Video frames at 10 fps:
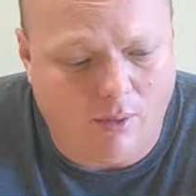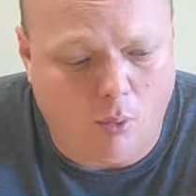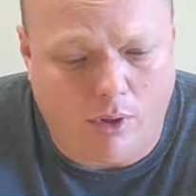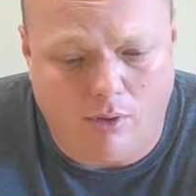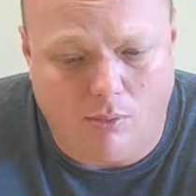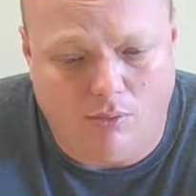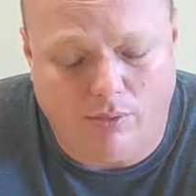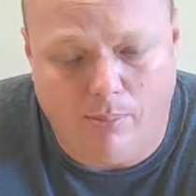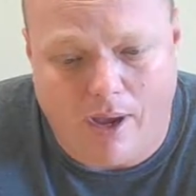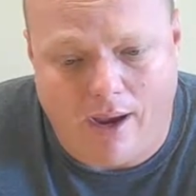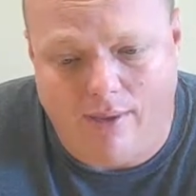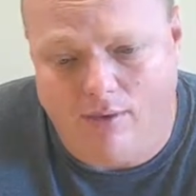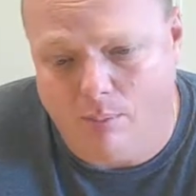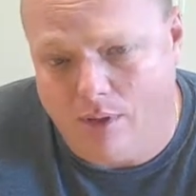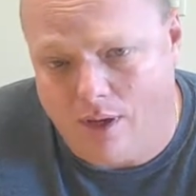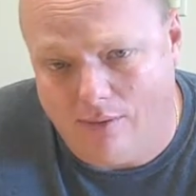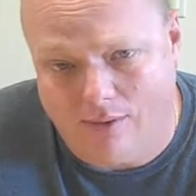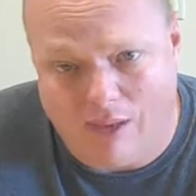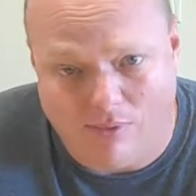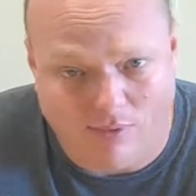whether it was buying the supplies to
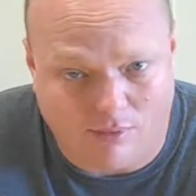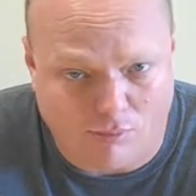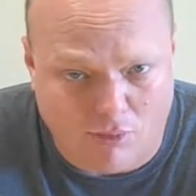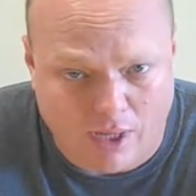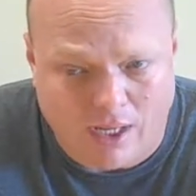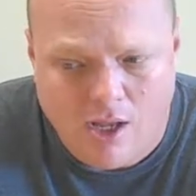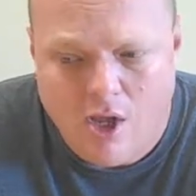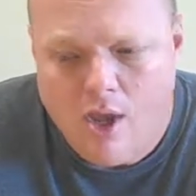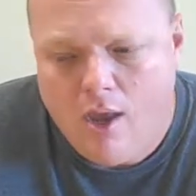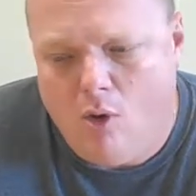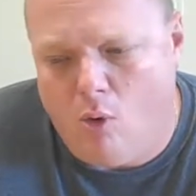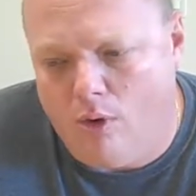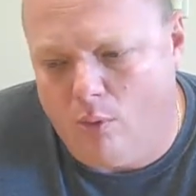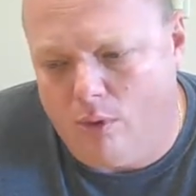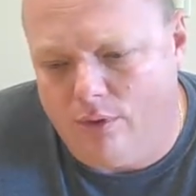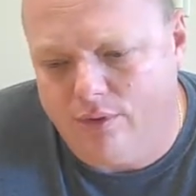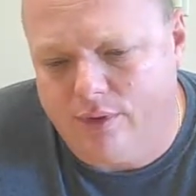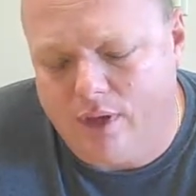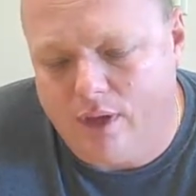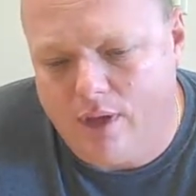keep the system running, or it was
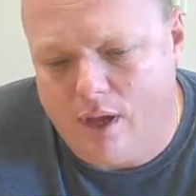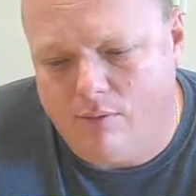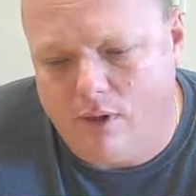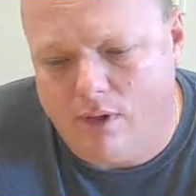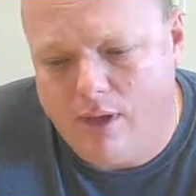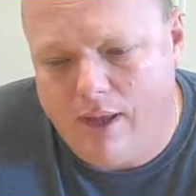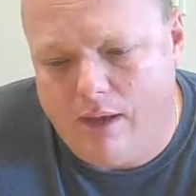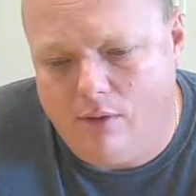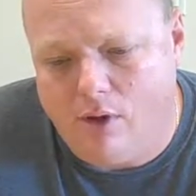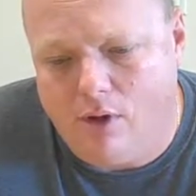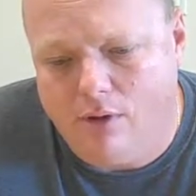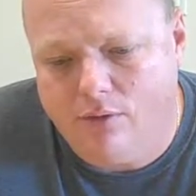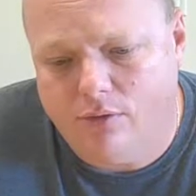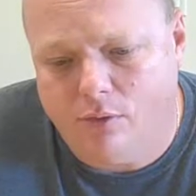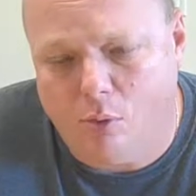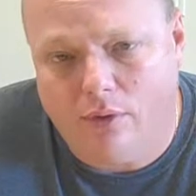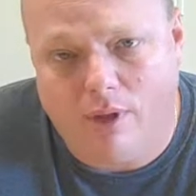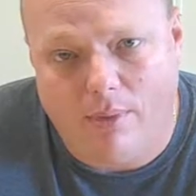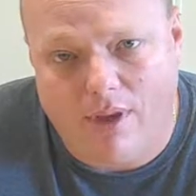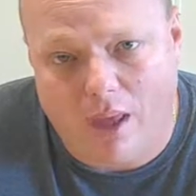in regards to what
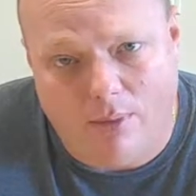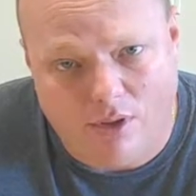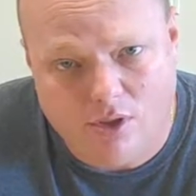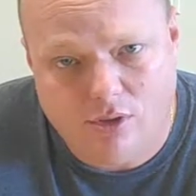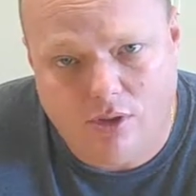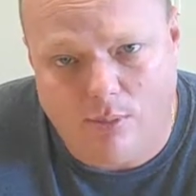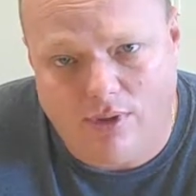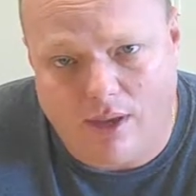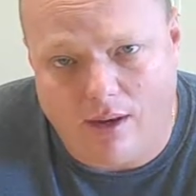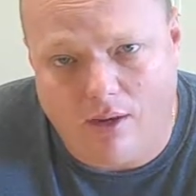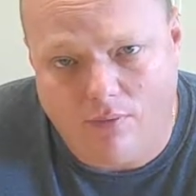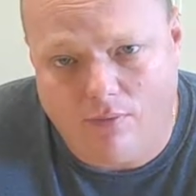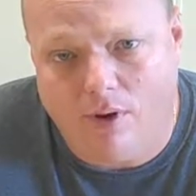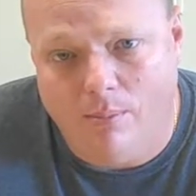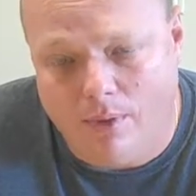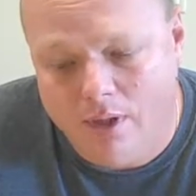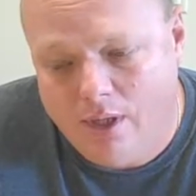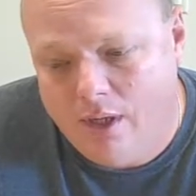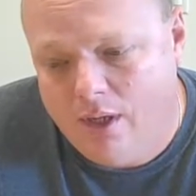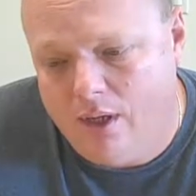type of damage could be taken out from
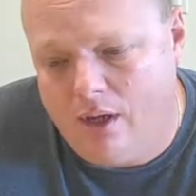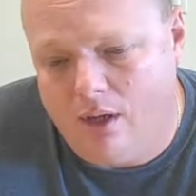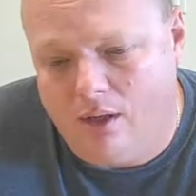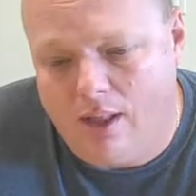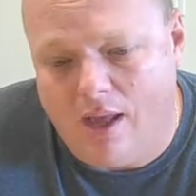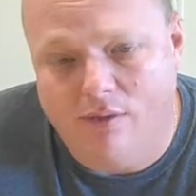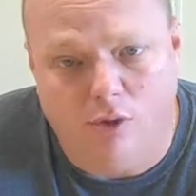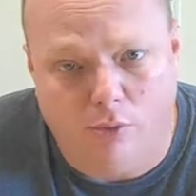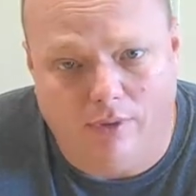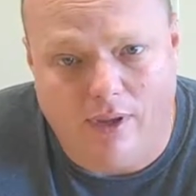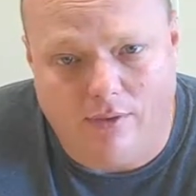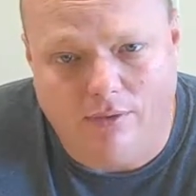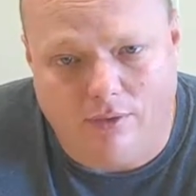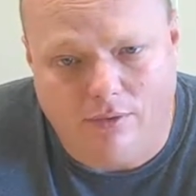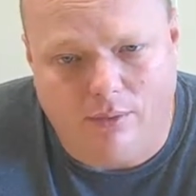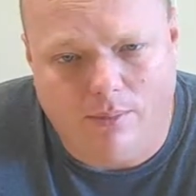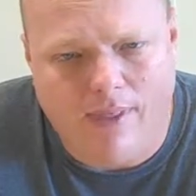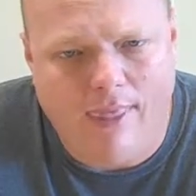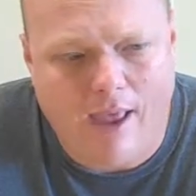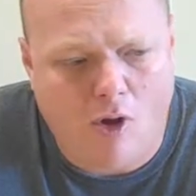glass using his system.
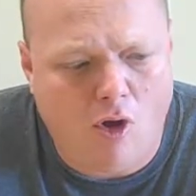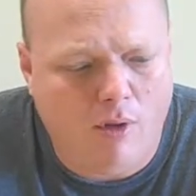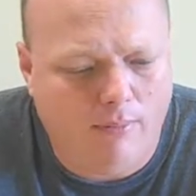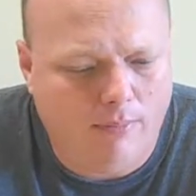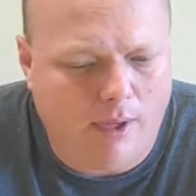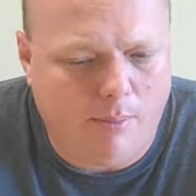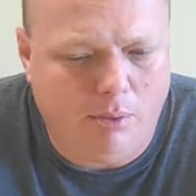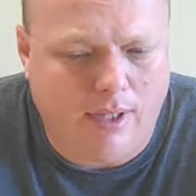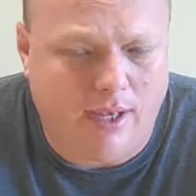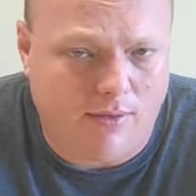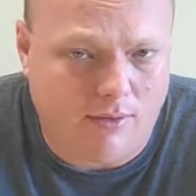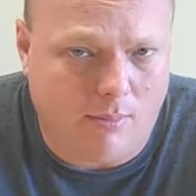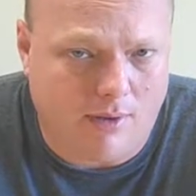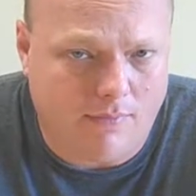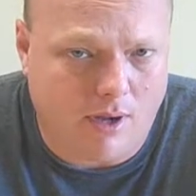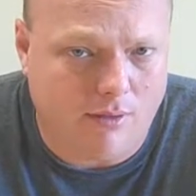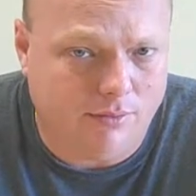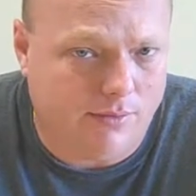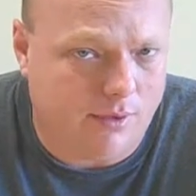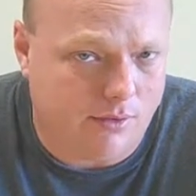And that all played into my final
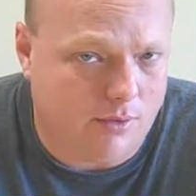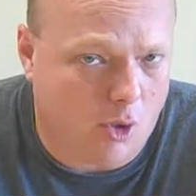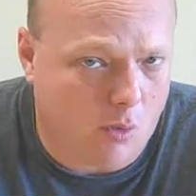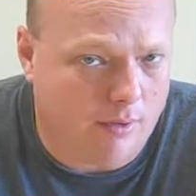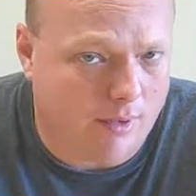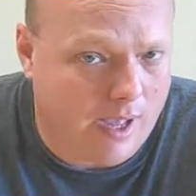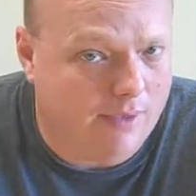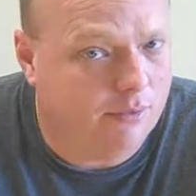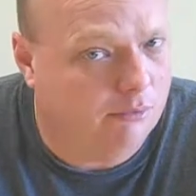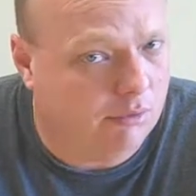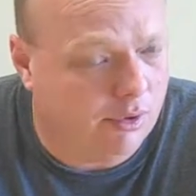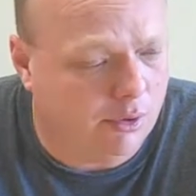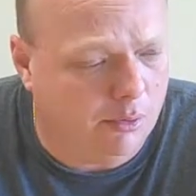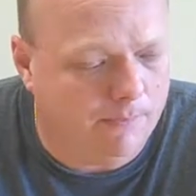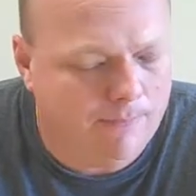decision to go with GlassRenu.